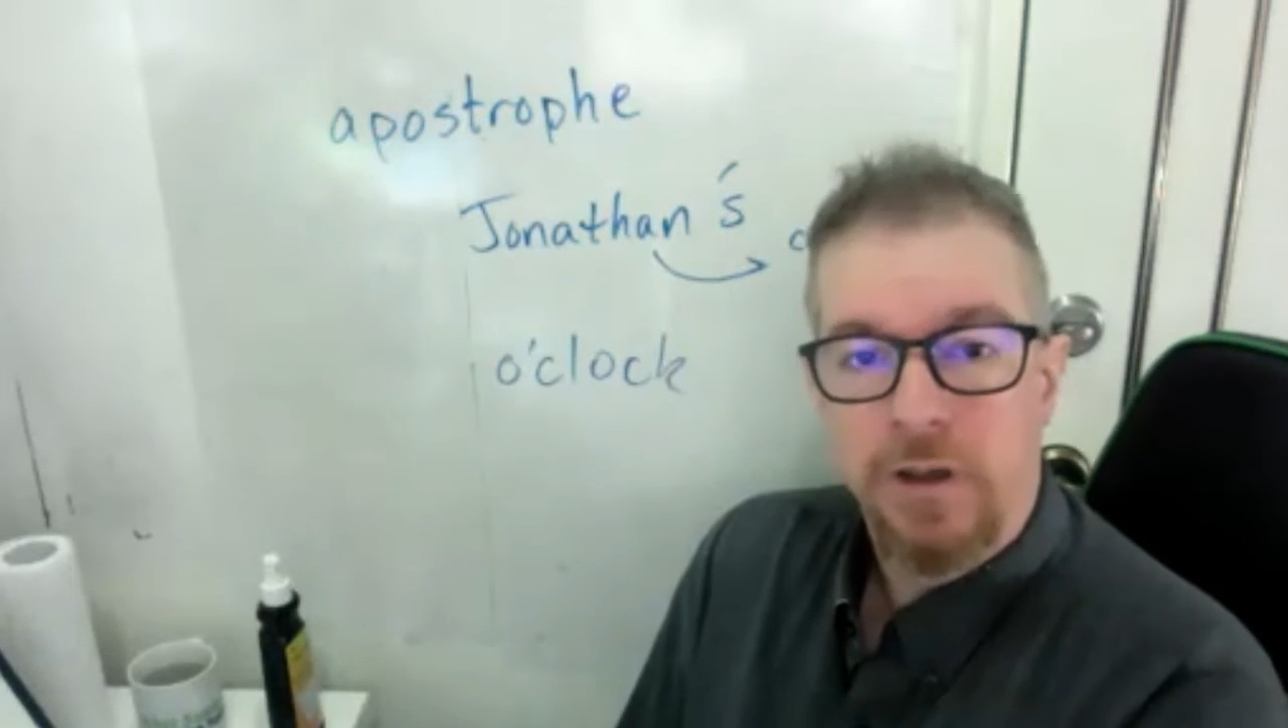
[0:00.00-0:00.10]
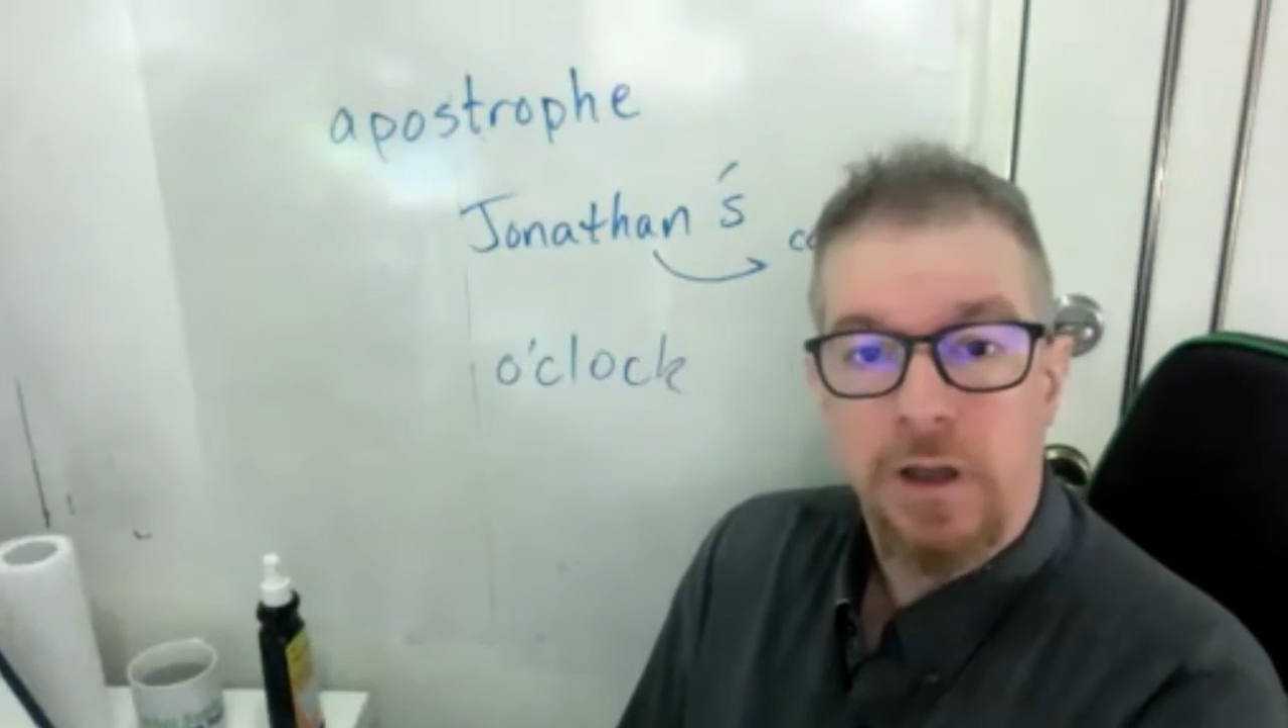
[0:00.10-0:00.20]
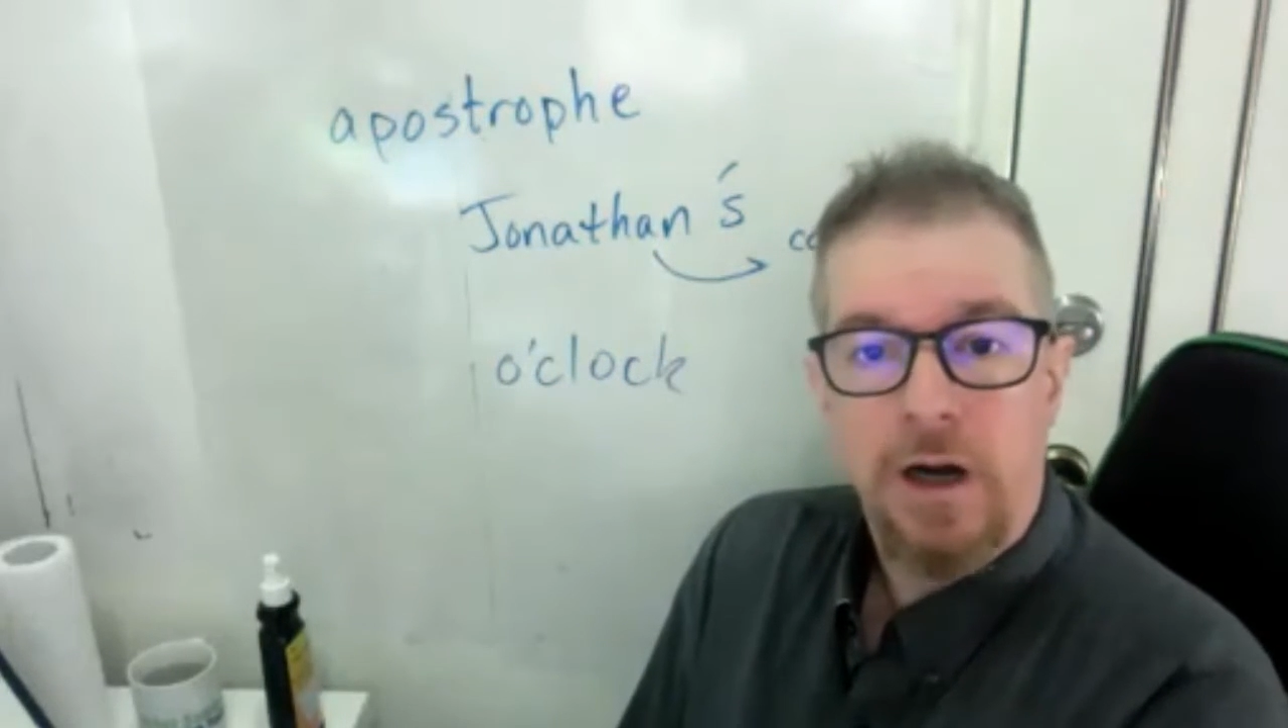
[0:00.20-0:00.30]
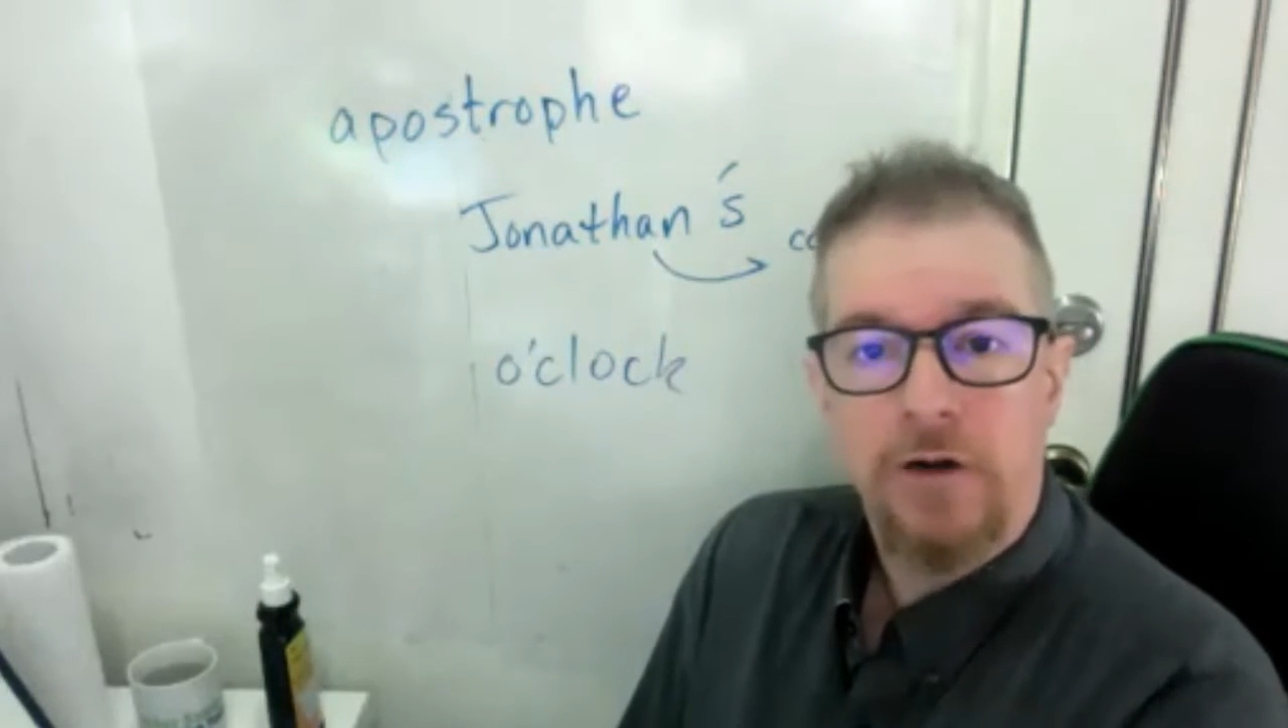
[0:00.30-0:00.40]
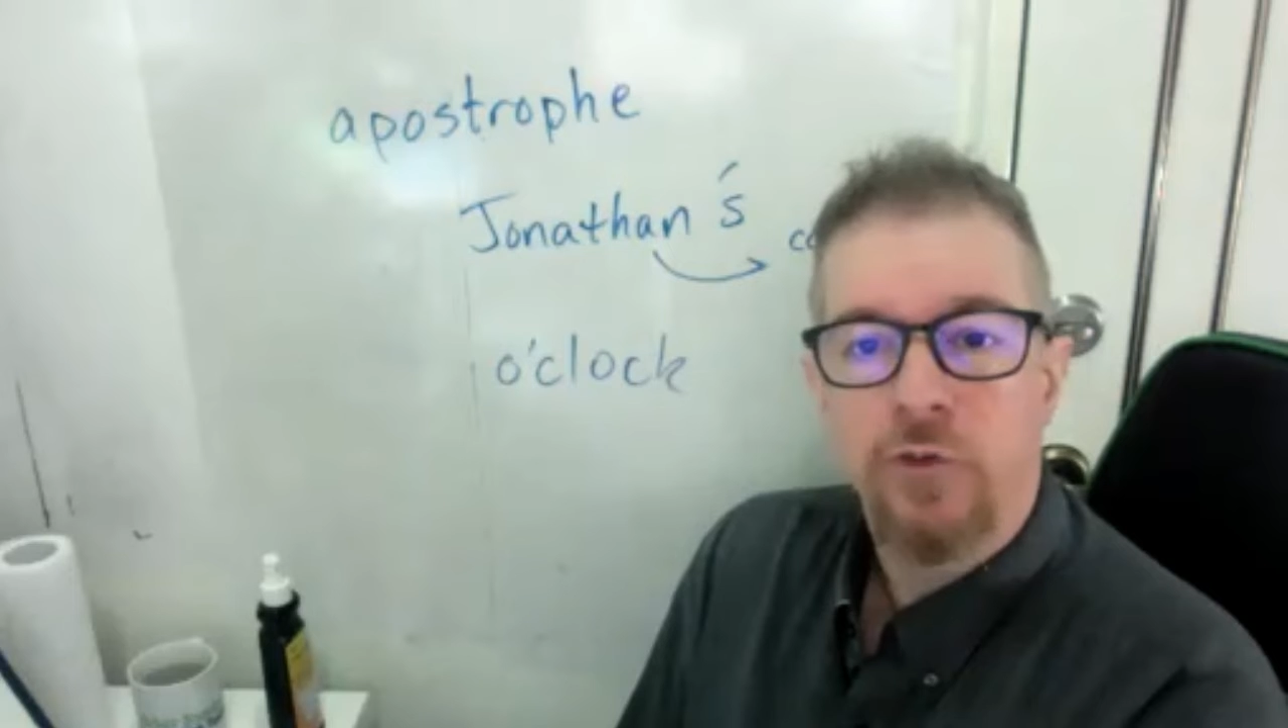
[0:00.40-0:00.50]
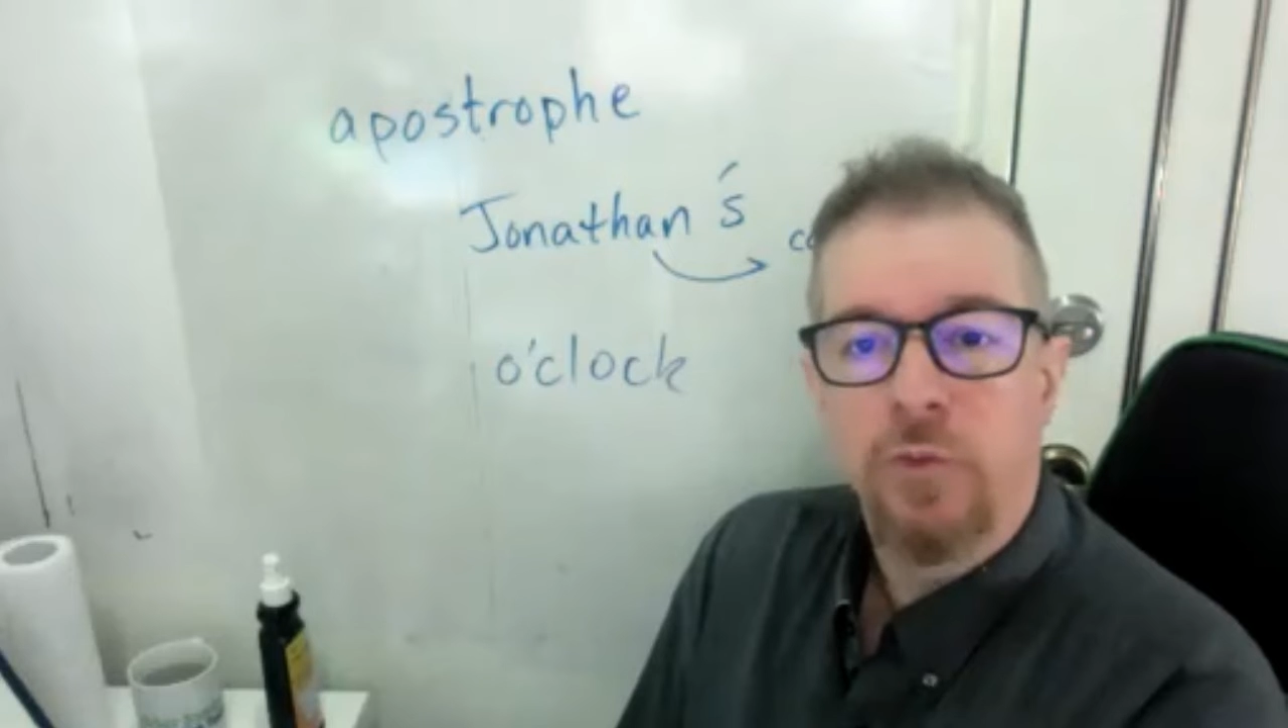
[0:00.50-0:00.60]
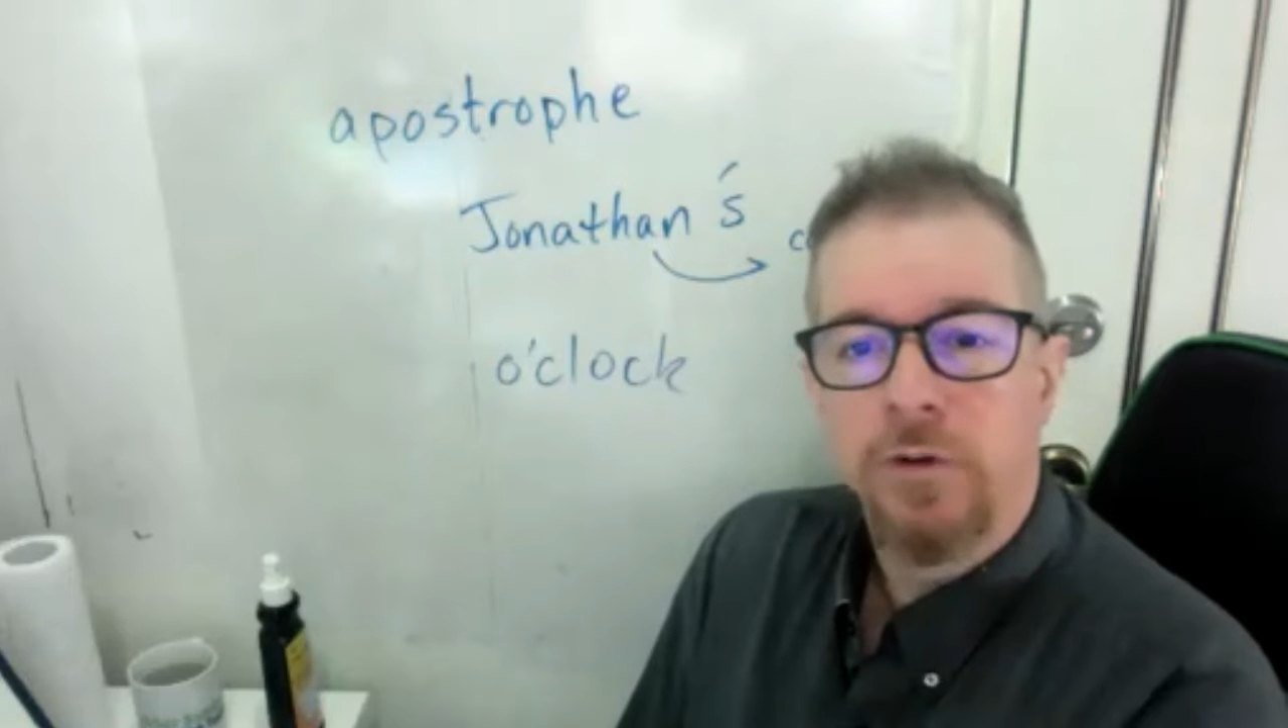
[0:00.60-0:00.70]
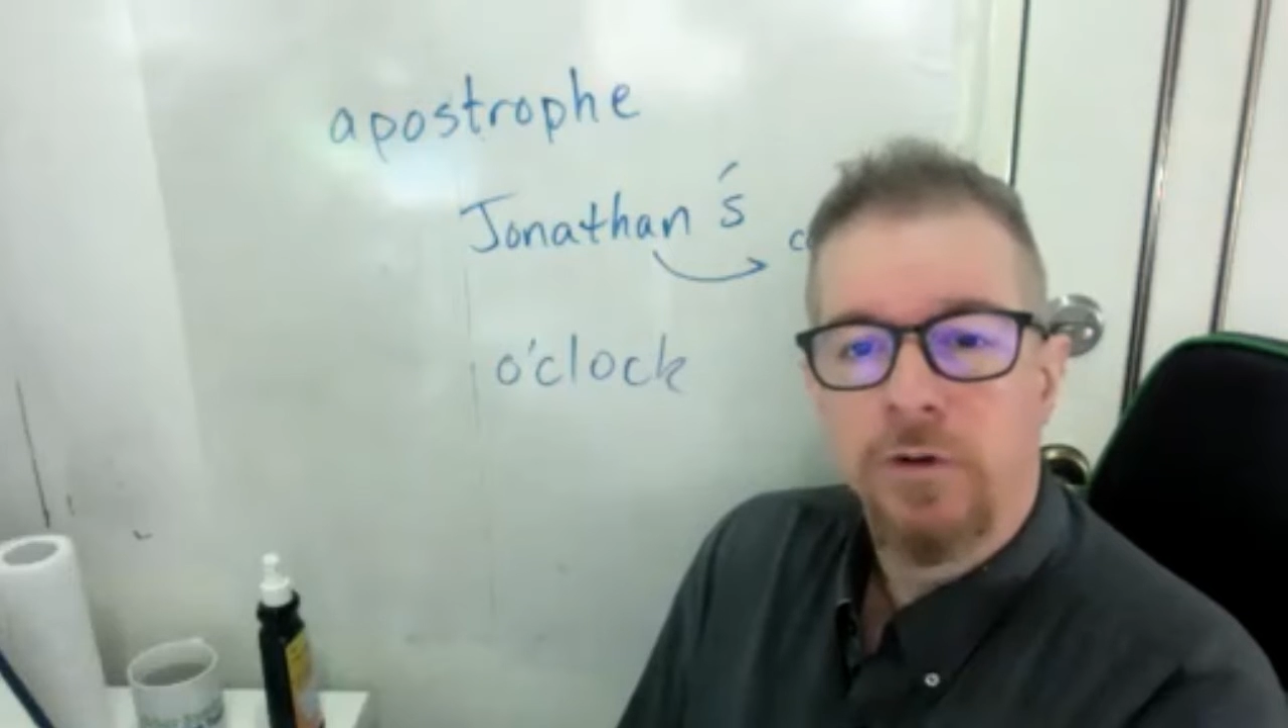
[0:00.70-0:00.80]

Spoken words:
clocks were